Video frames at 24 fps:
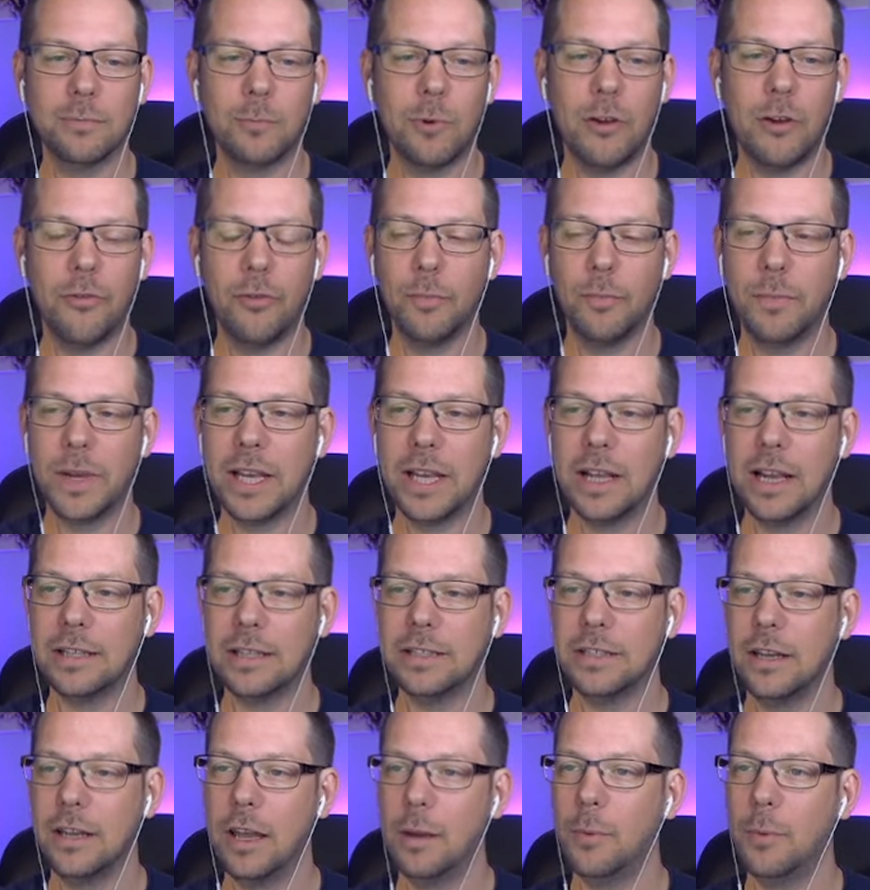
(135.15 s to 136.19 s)
Roth will be
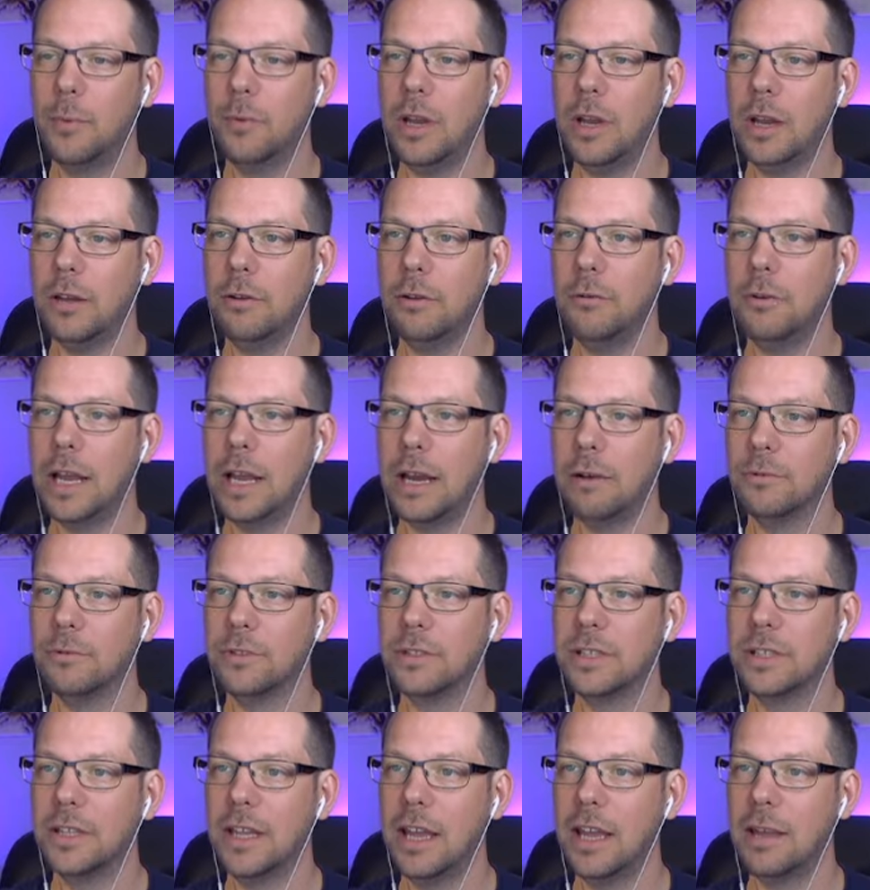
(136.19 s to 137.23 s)
glad to know, but we're not doing
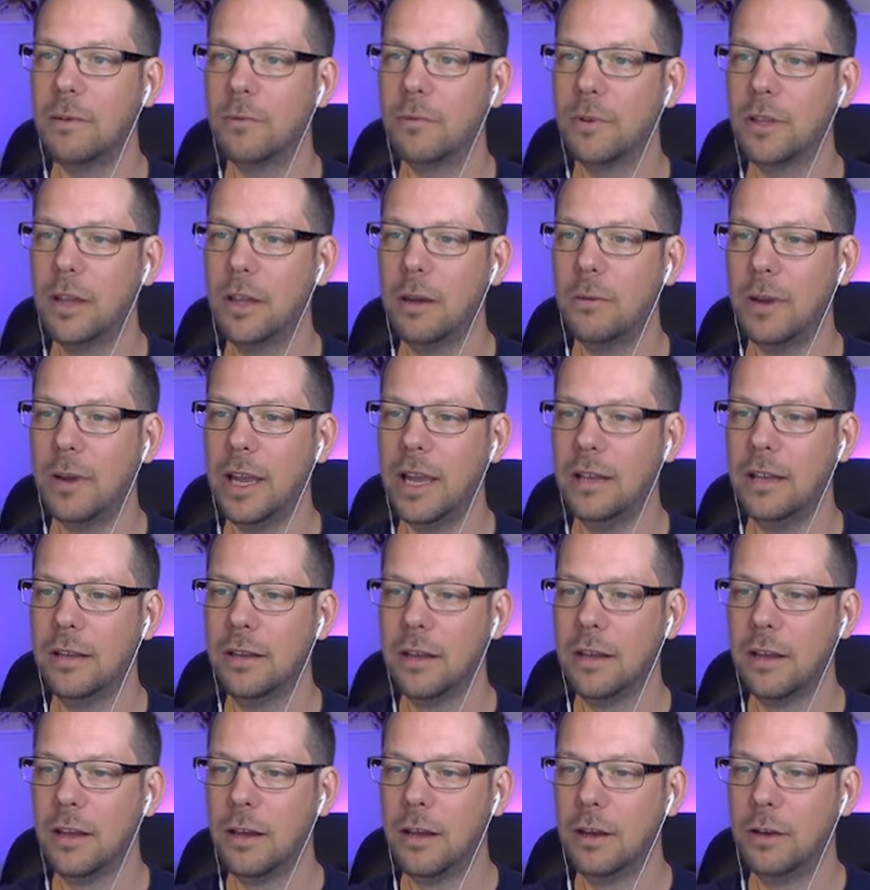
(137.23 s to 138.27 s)
owls today. We're doing
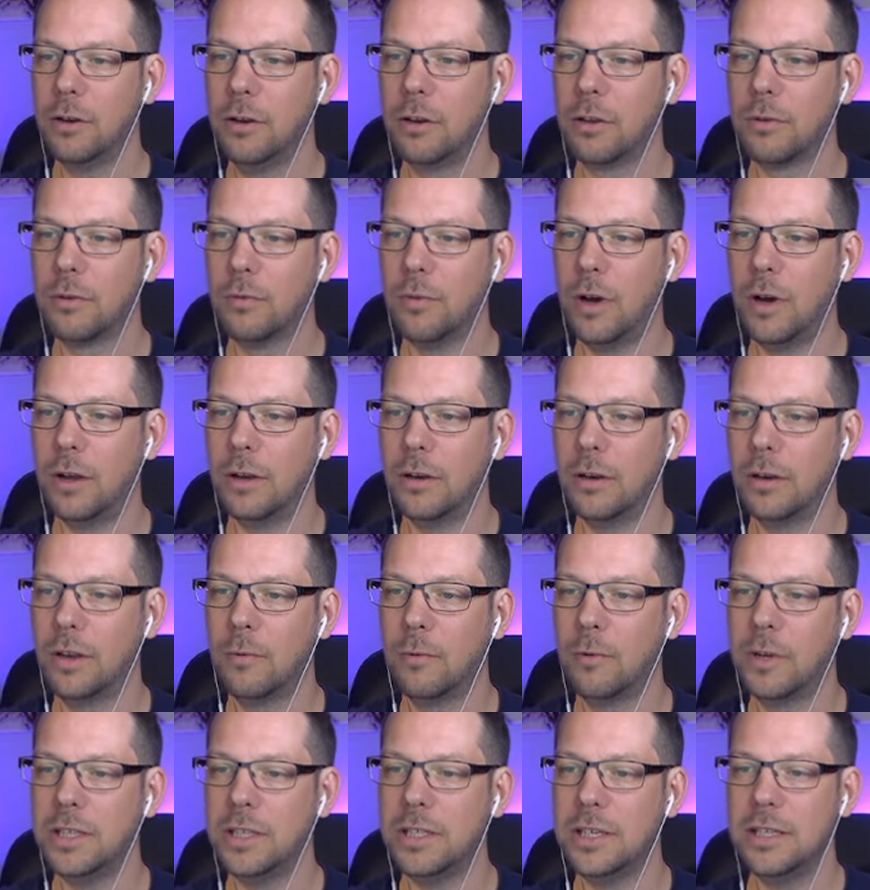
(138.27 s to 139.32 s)
another one,
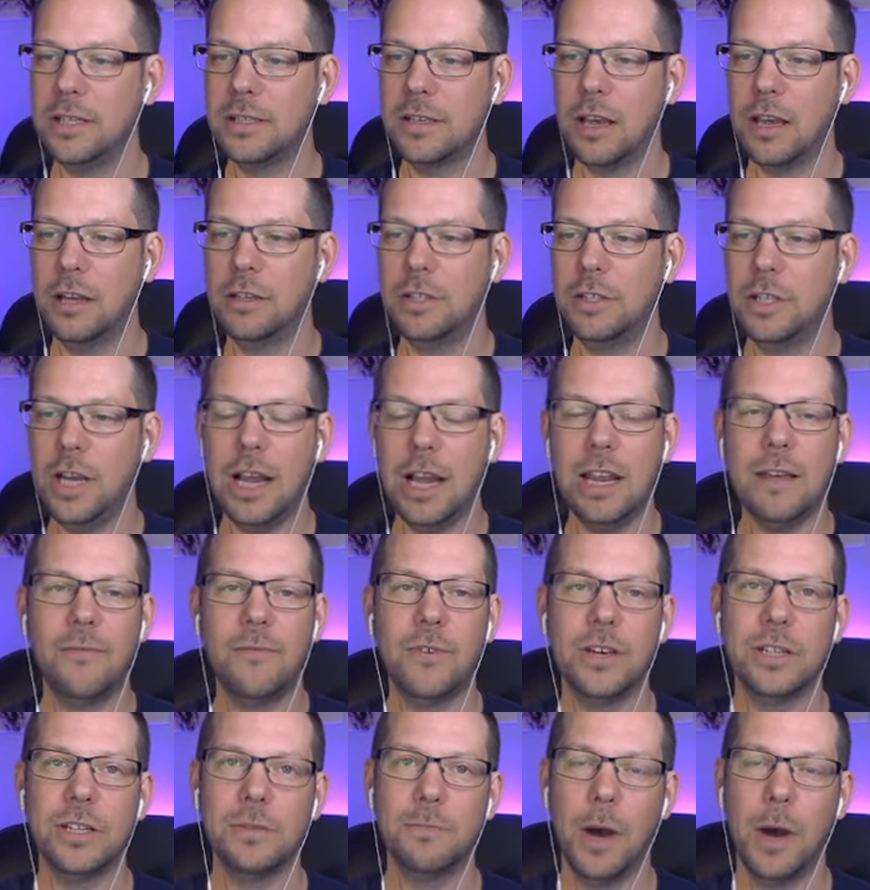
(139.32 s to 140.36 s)
which is a
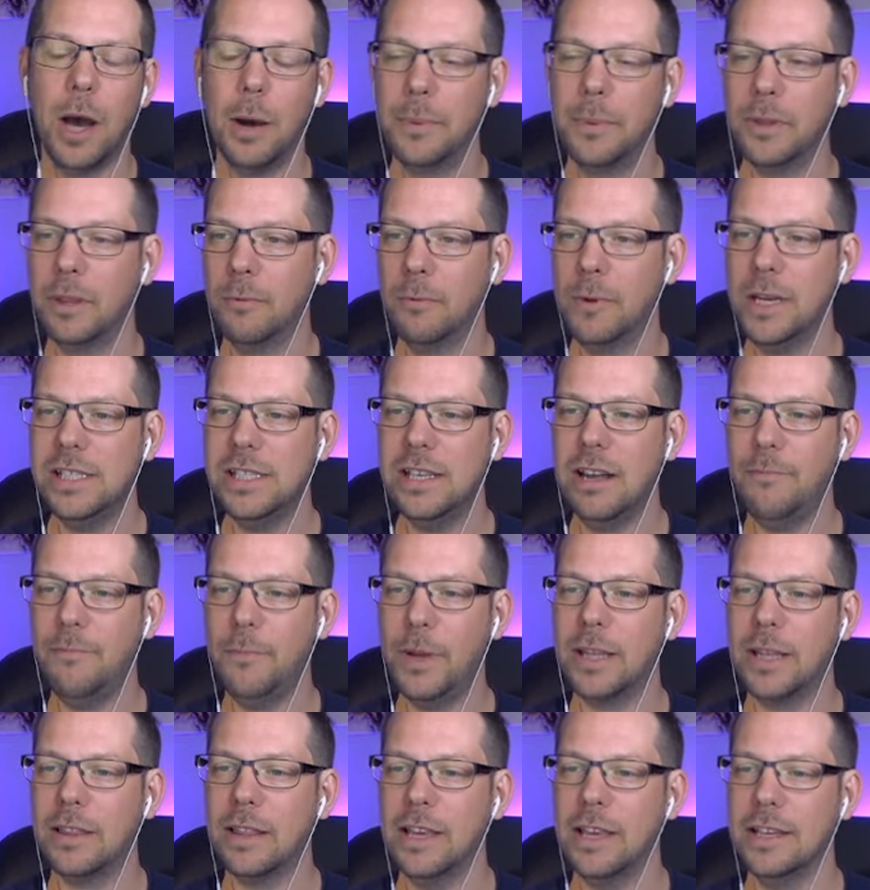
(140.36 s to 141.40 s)
jellyfish mob. And the reason I
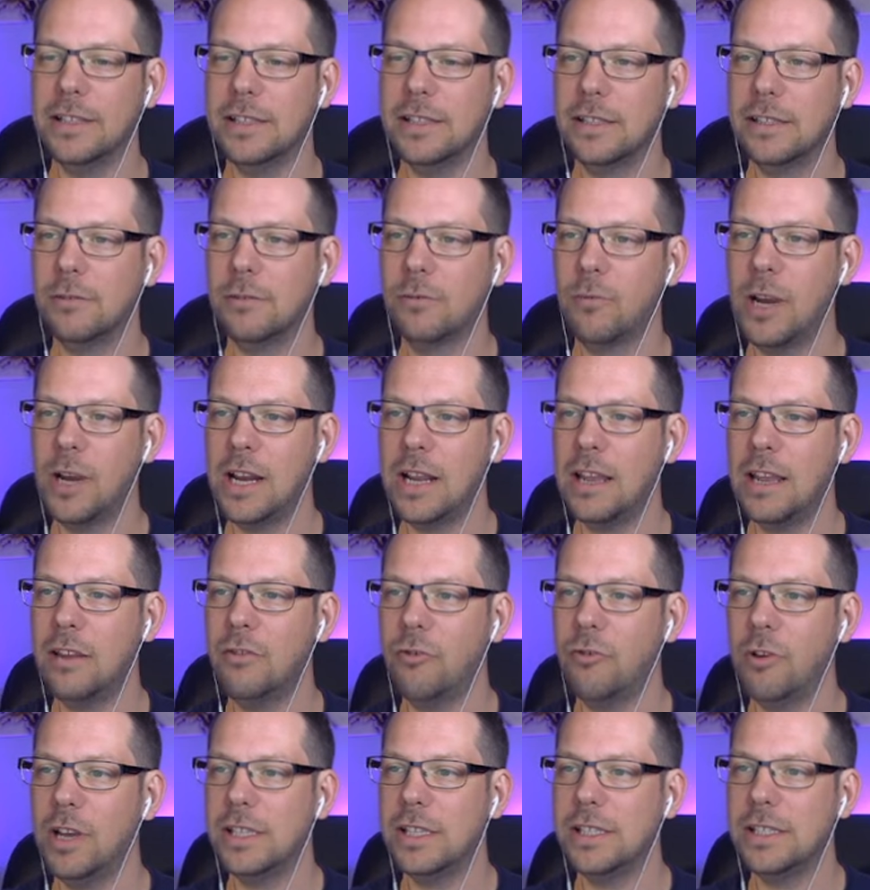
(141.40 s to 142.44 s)
picked this is a really
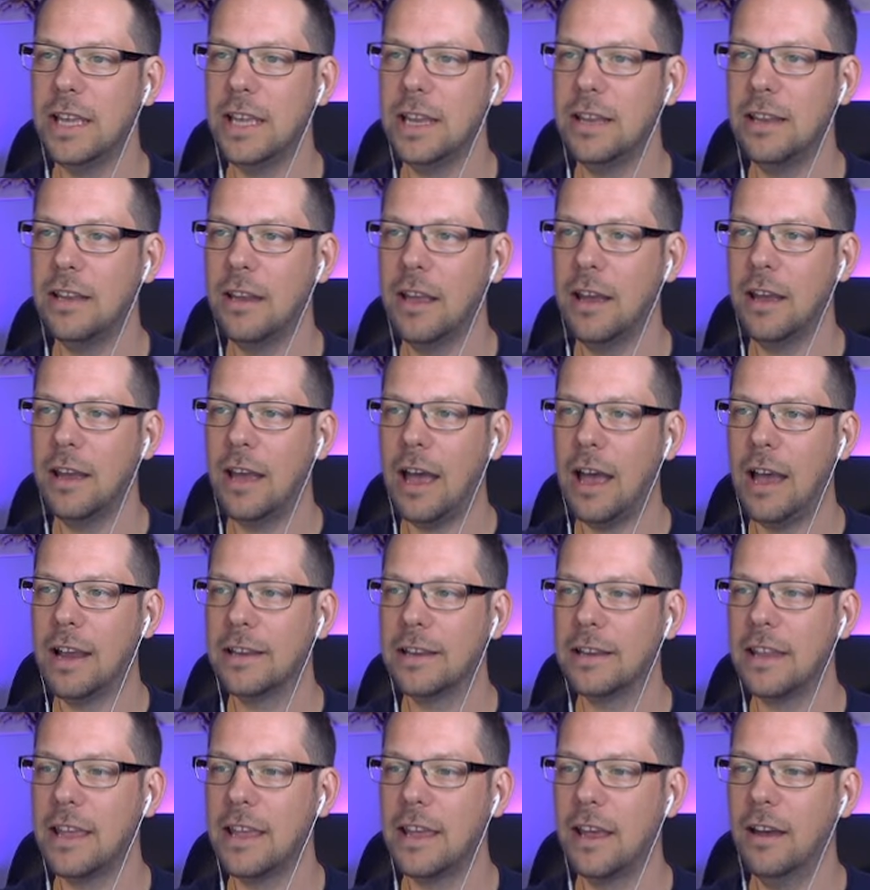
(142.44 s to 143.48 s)
interesting
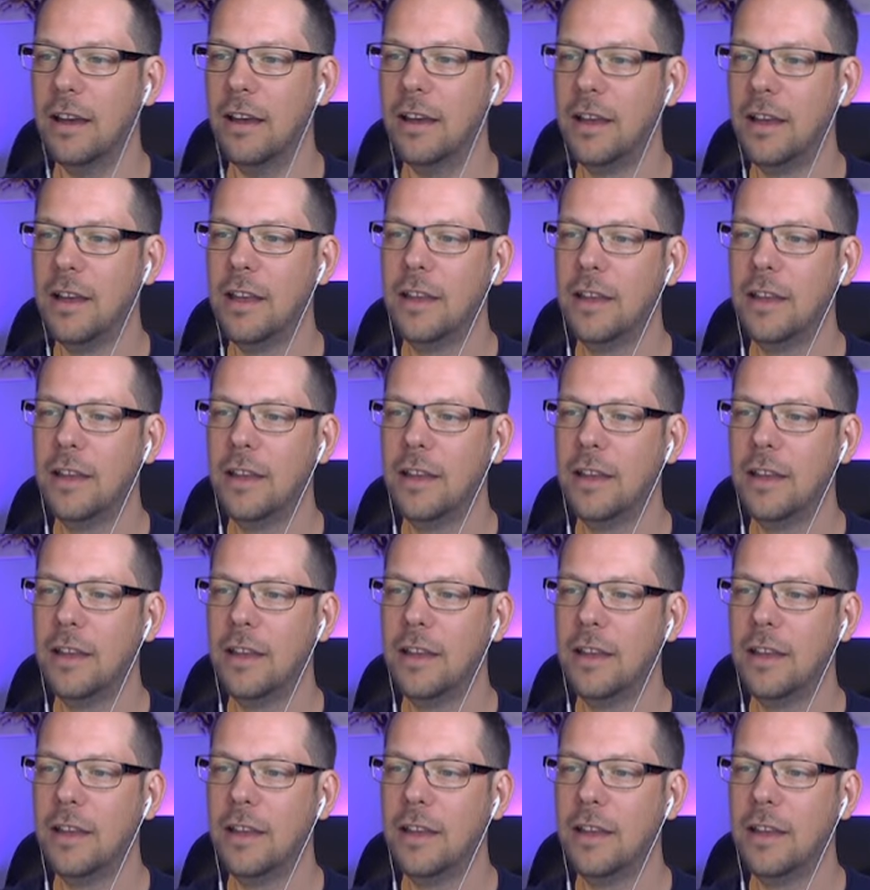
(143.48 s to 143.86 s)
idea.